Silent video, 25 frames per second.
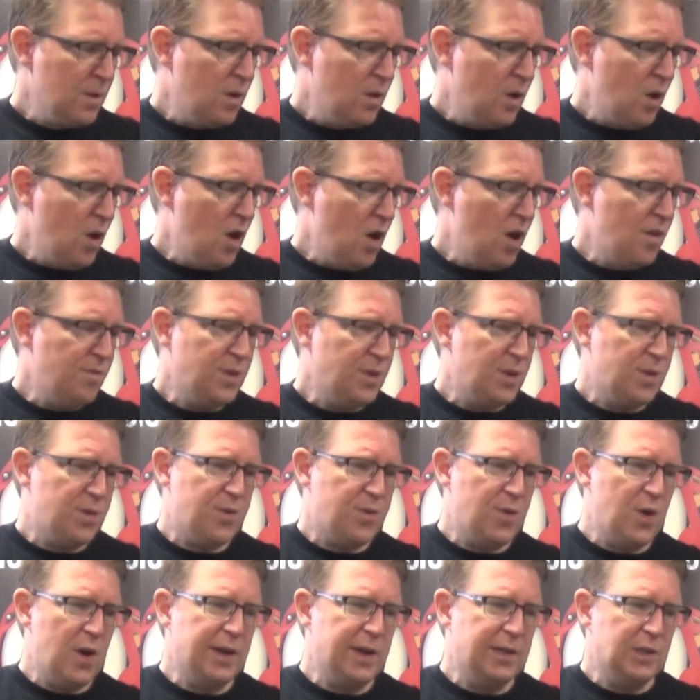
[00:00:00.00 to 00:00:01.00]
of your
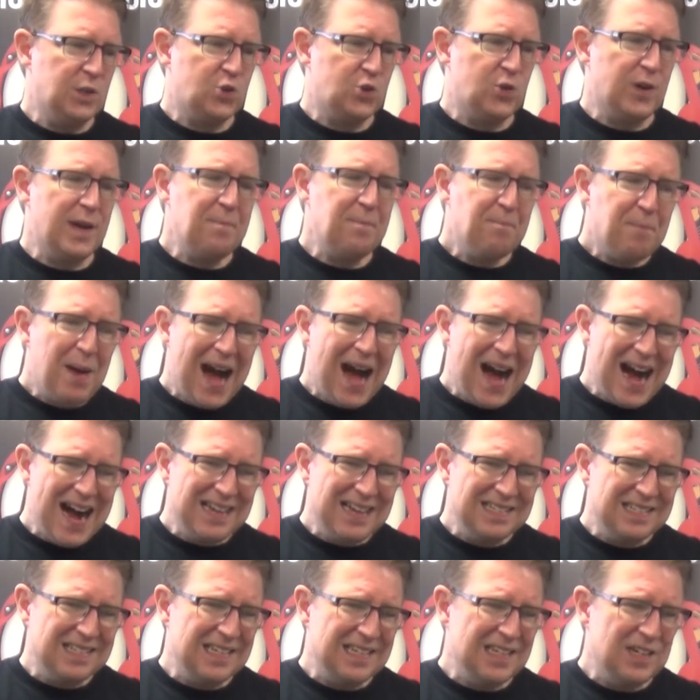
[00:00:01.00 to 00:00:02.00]
third string,
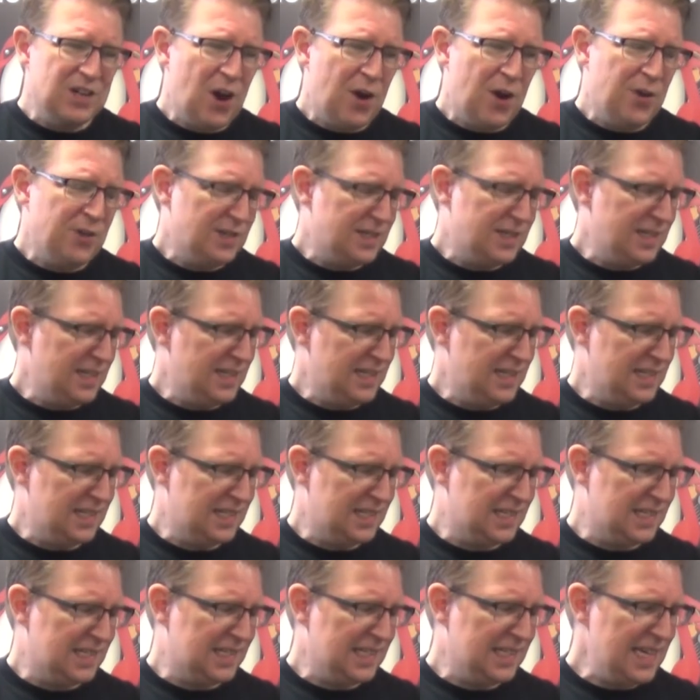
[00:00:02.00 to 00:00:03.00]
passing note to the
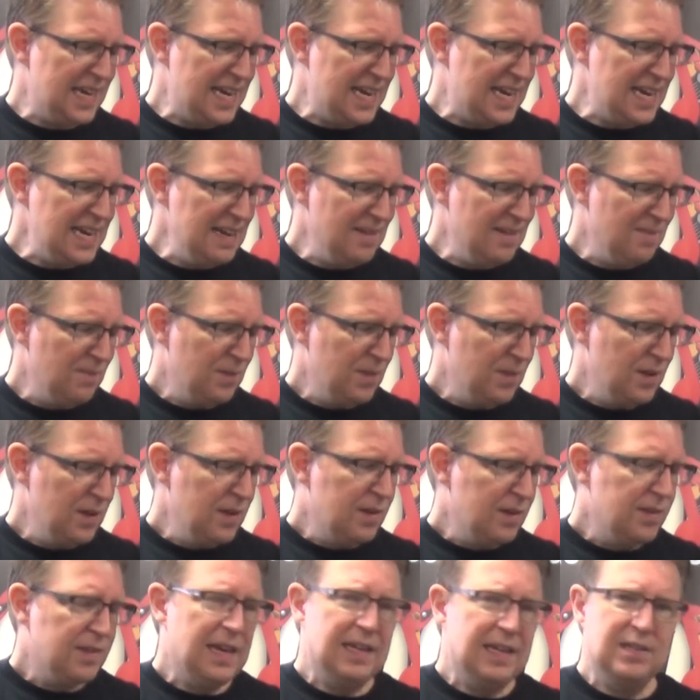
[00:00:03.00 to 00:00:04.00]
C,
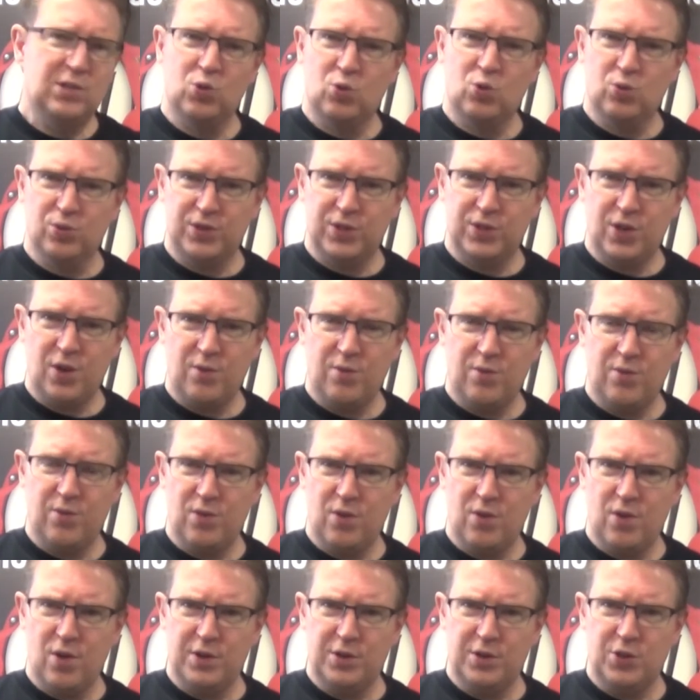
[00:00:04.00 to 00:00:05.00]
that's also
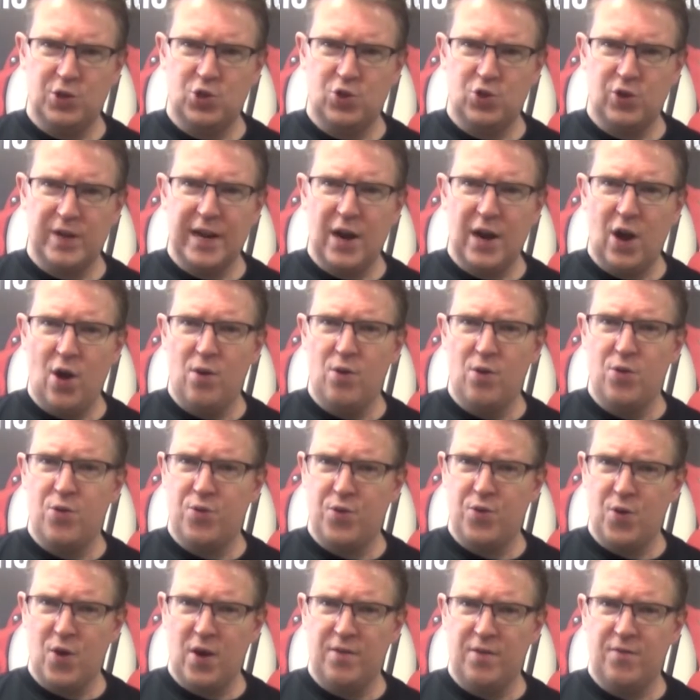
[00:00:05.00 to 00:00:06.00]
third string,
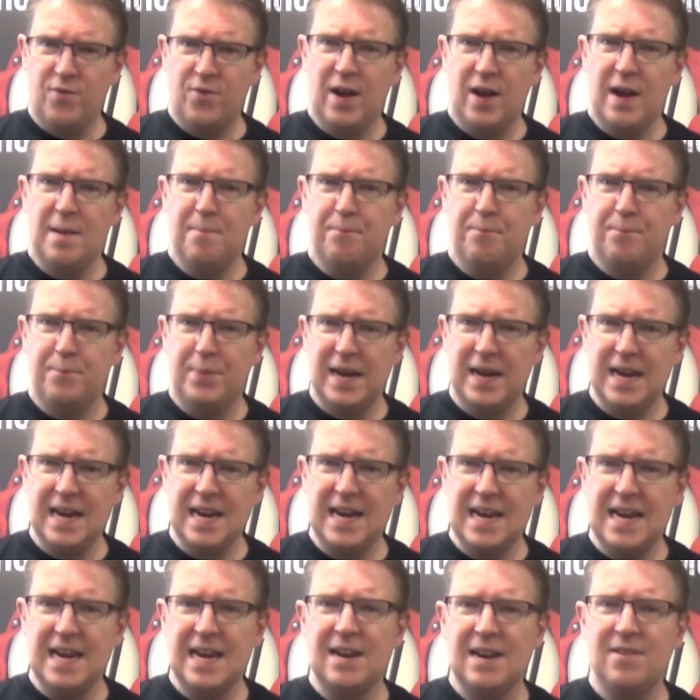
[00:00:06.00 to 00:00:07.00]
third fret,
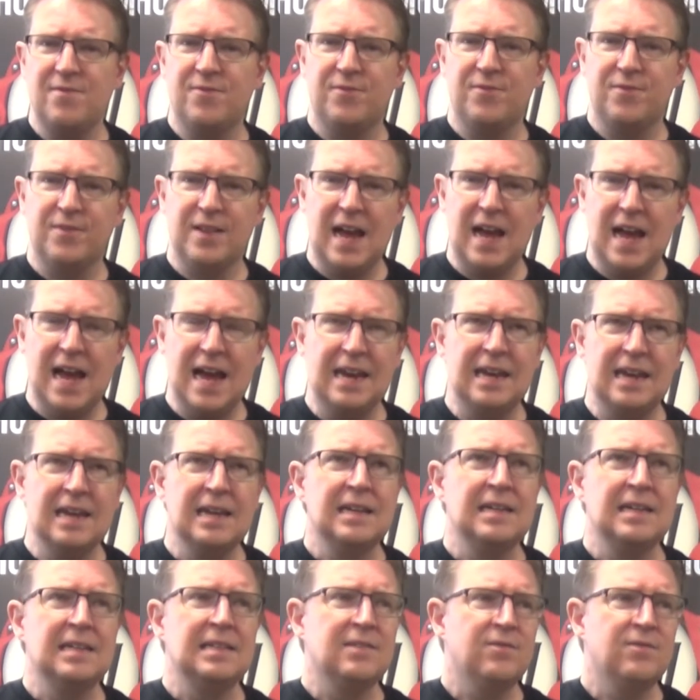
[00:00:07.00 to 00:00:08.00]
B flat,
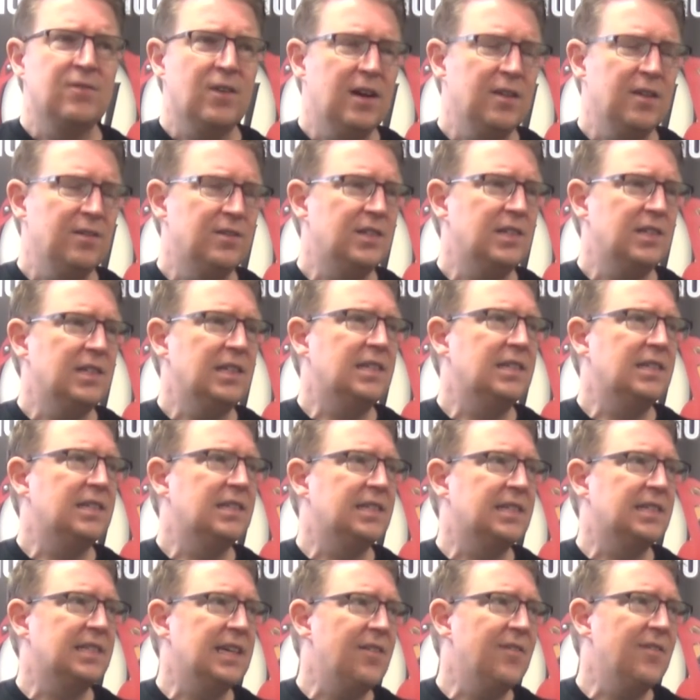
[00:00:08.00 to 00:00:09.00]
5, 6,
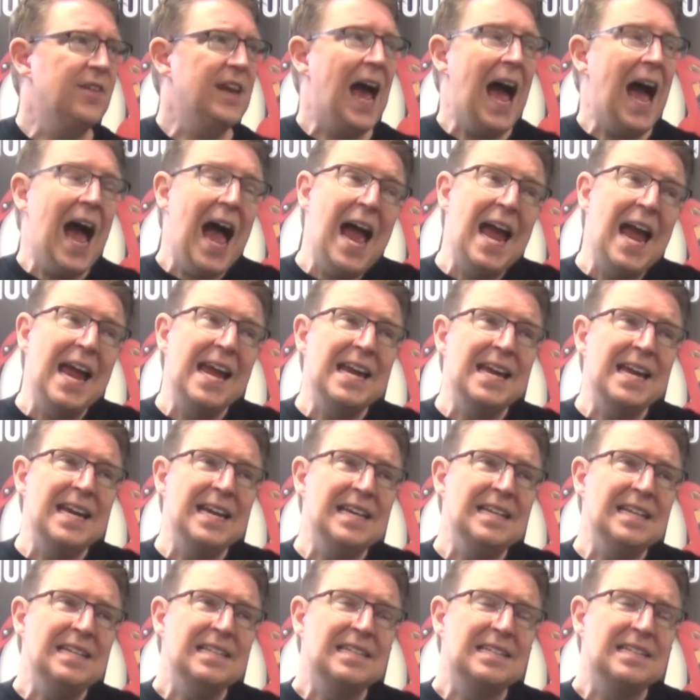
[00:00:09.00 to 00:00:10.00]
7,
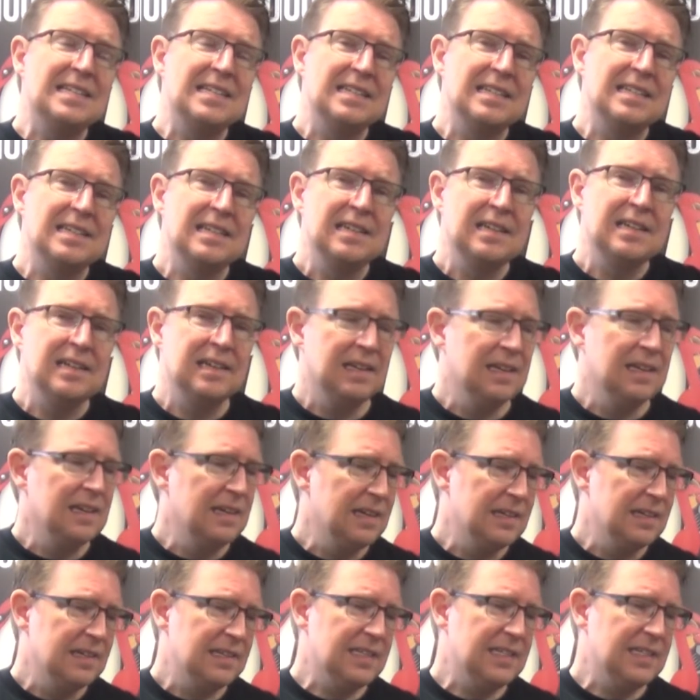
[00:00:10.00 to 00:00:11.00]
8,
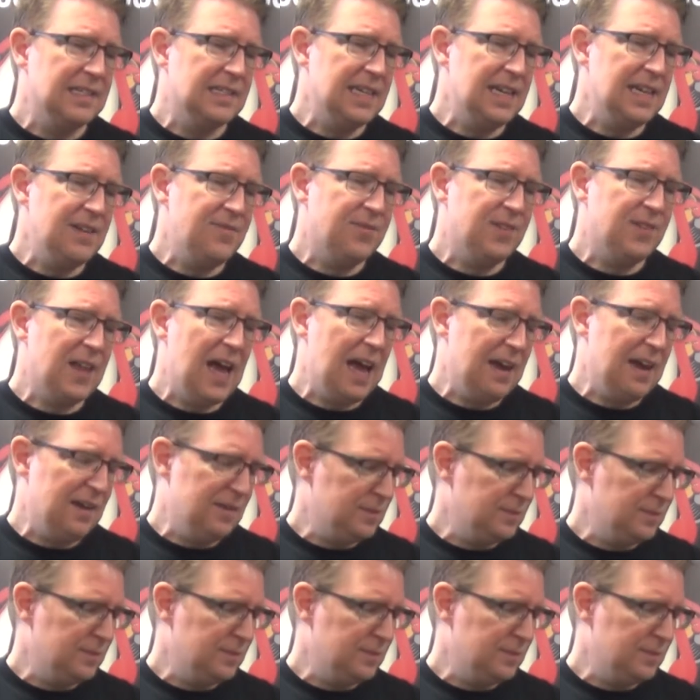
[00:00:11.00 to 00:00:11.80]
to D flat.